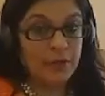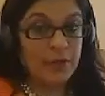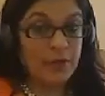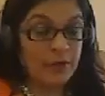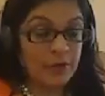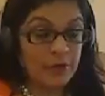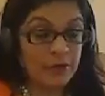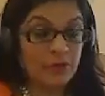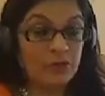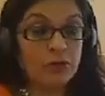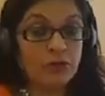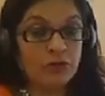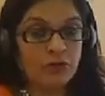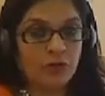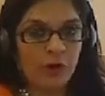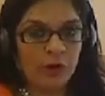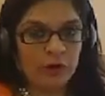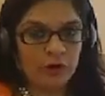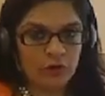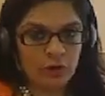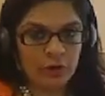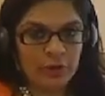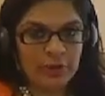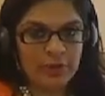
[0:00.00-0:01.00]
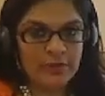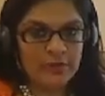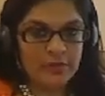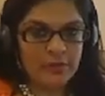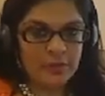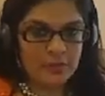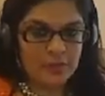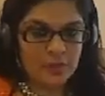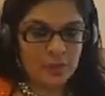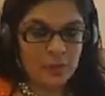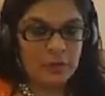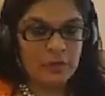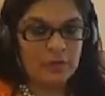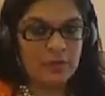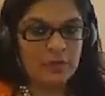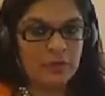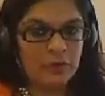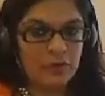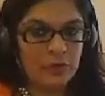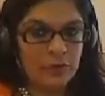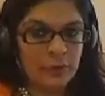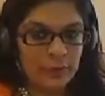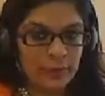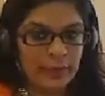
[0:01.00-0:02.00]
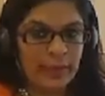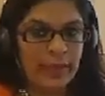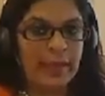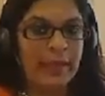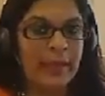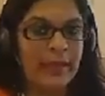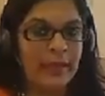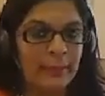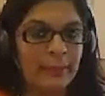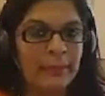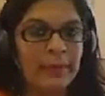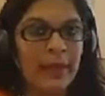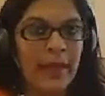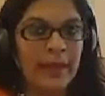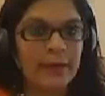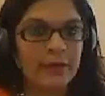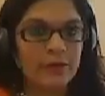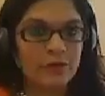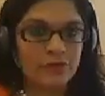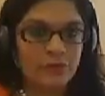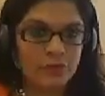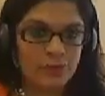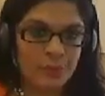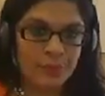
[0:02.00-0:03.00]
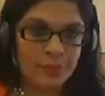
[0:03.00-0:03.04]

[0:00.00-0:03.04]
initial shortlist of schools that you're looking at applying to.